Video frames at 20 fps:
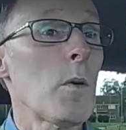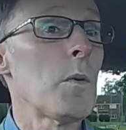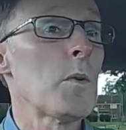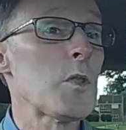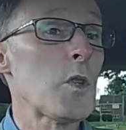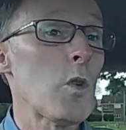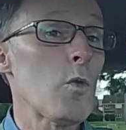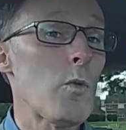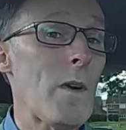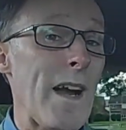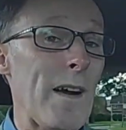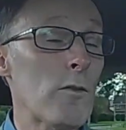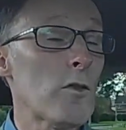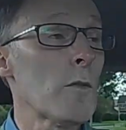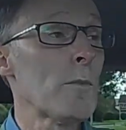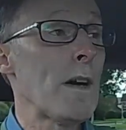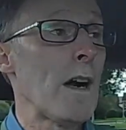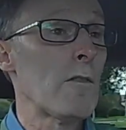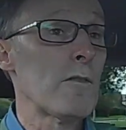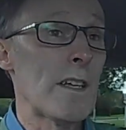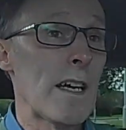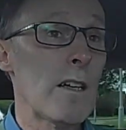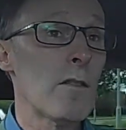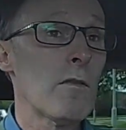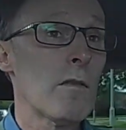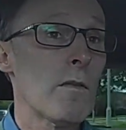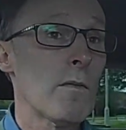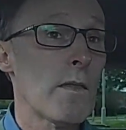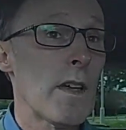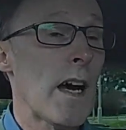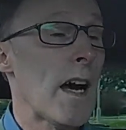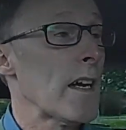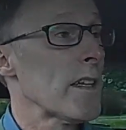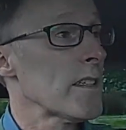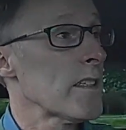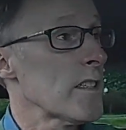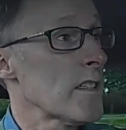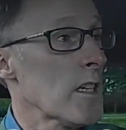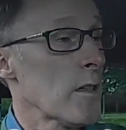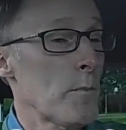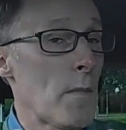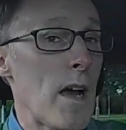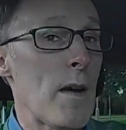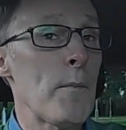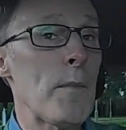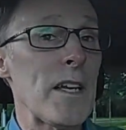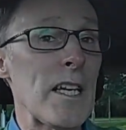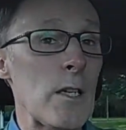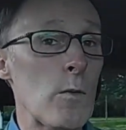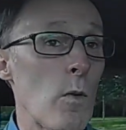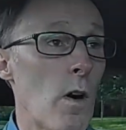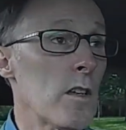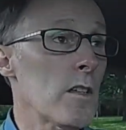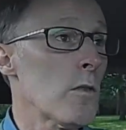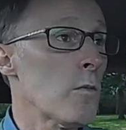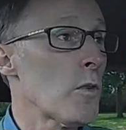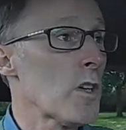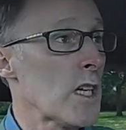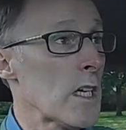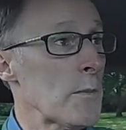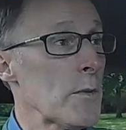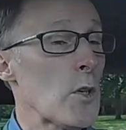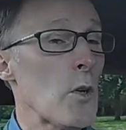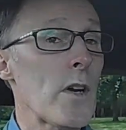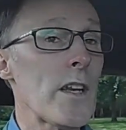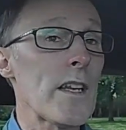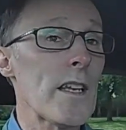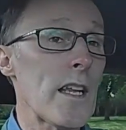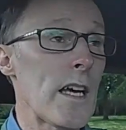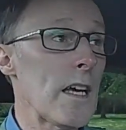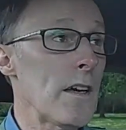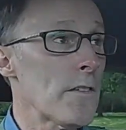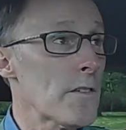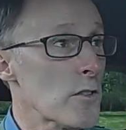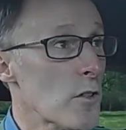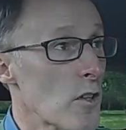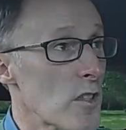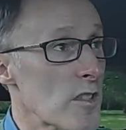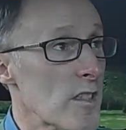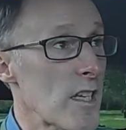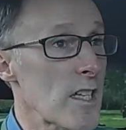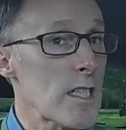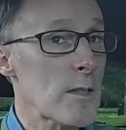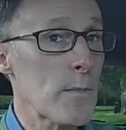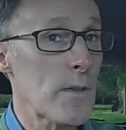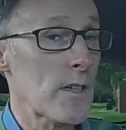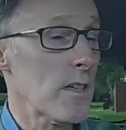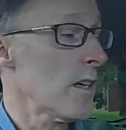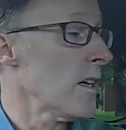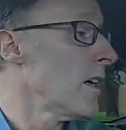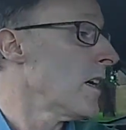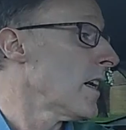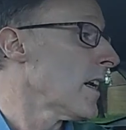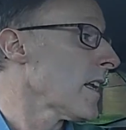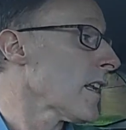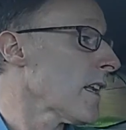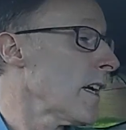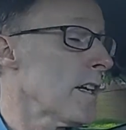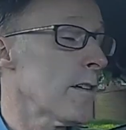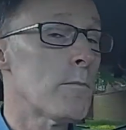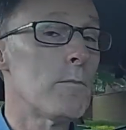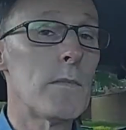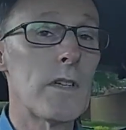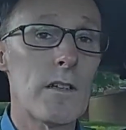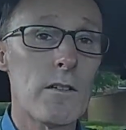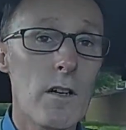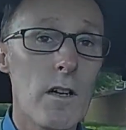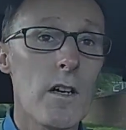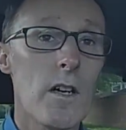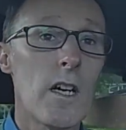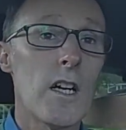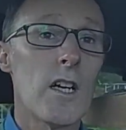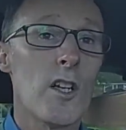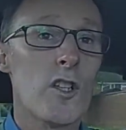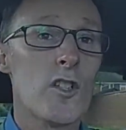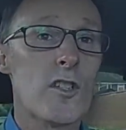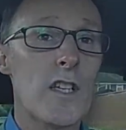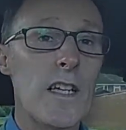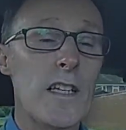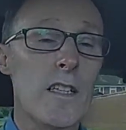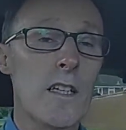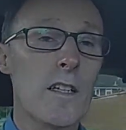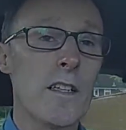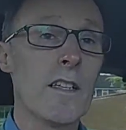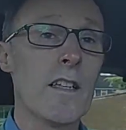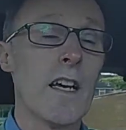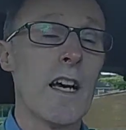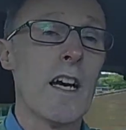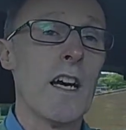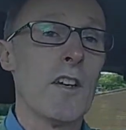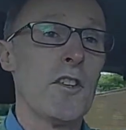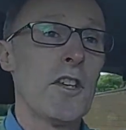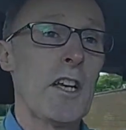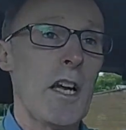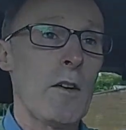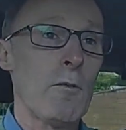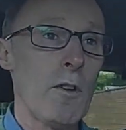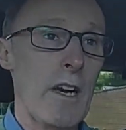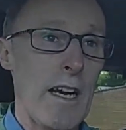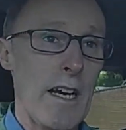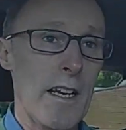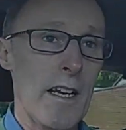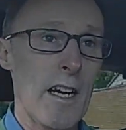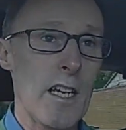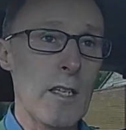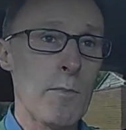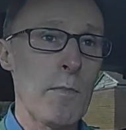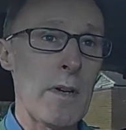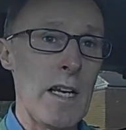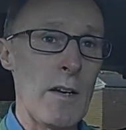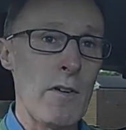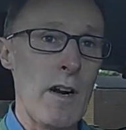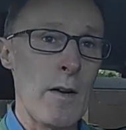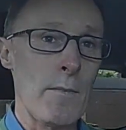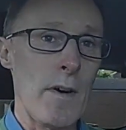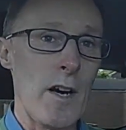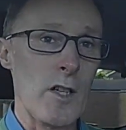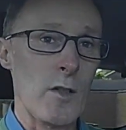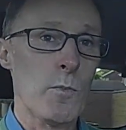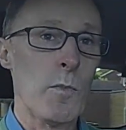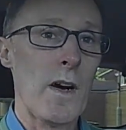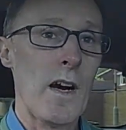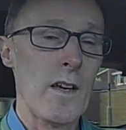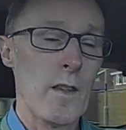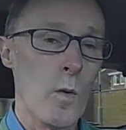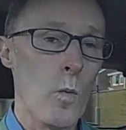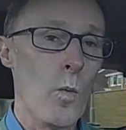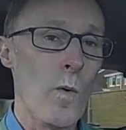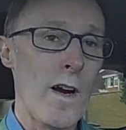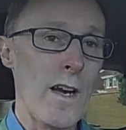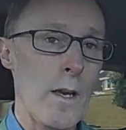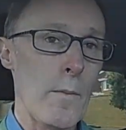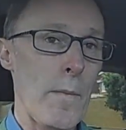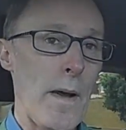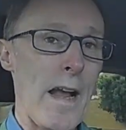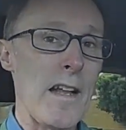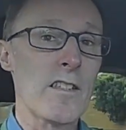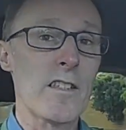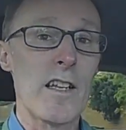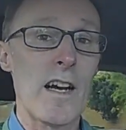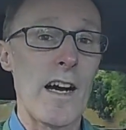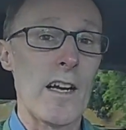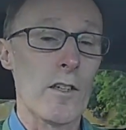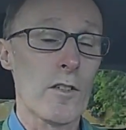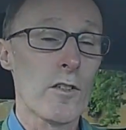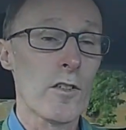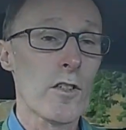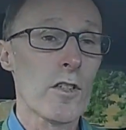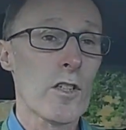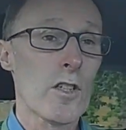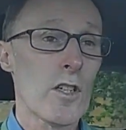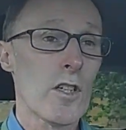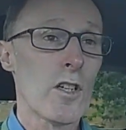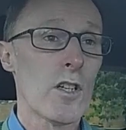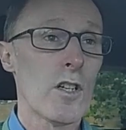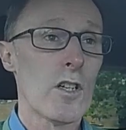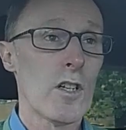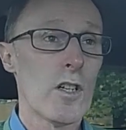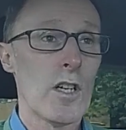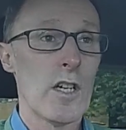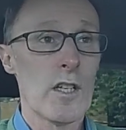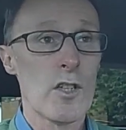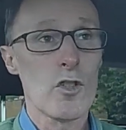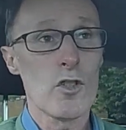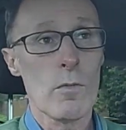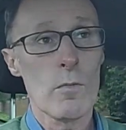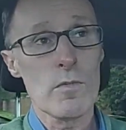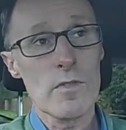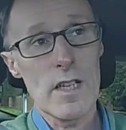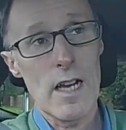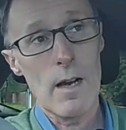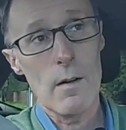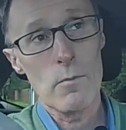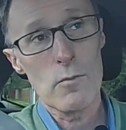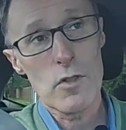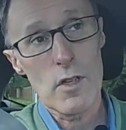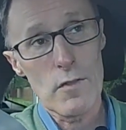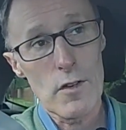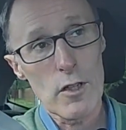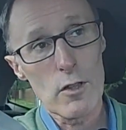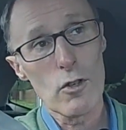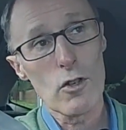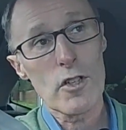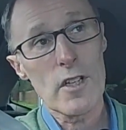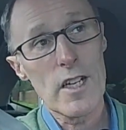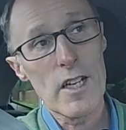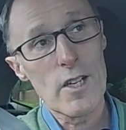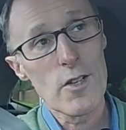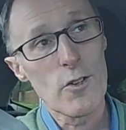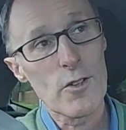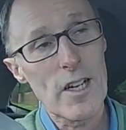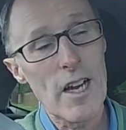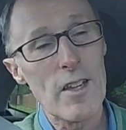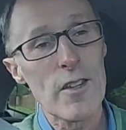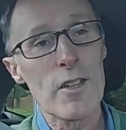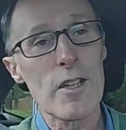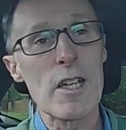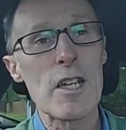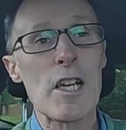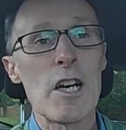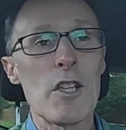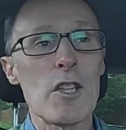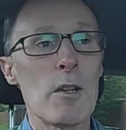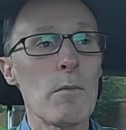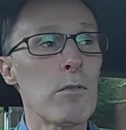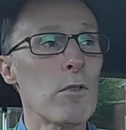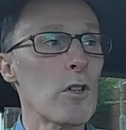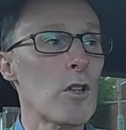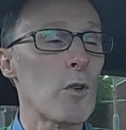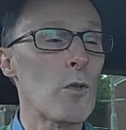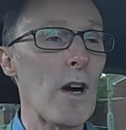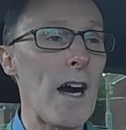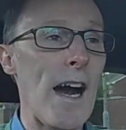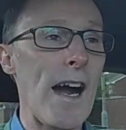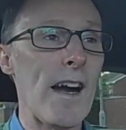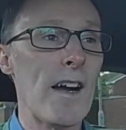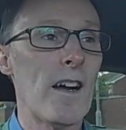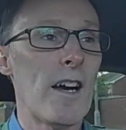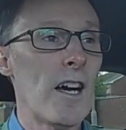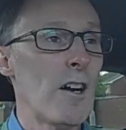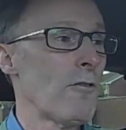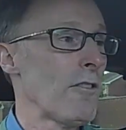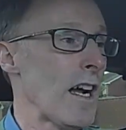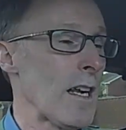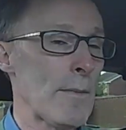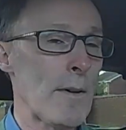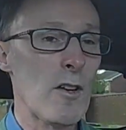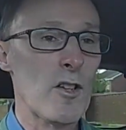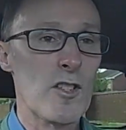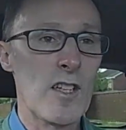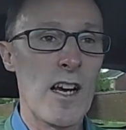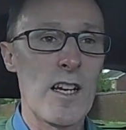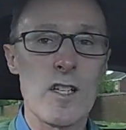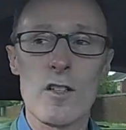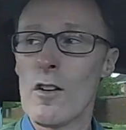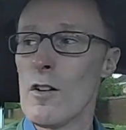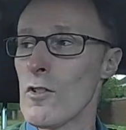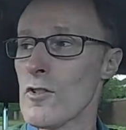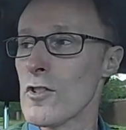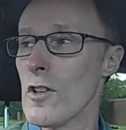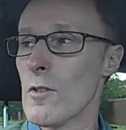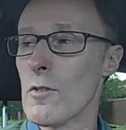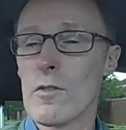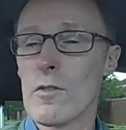to a roundabout now, and it's a mini one. We're going to be going left, so it's centre mirror, left mirror, signalling. You can recognise mini roundabouts by the white painted island, and sometimes if you're lucky you'll get the blue roundabout sign also.